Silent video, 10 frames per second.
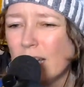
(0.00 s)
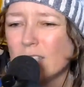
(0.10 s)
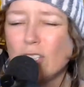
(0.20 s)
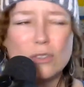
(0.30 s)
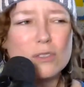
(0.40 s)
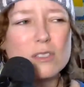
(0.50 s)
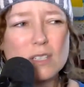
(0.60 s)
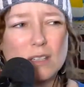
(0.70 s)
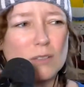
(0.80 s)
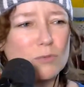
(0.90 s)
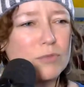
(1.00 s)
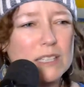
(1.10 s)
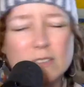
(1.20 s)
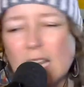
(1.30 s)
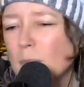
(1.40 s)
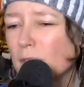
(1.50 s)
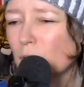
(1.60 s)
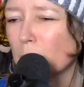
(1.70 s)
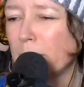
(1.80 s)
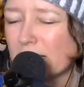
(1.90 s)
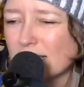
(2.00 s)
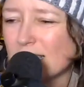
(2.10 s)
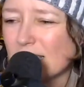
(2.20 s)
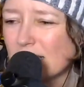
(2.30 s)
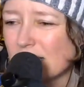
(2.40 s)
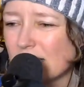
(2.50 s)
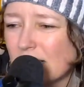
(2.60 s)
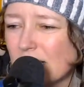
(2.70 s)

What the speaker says: used the real name of their businesses.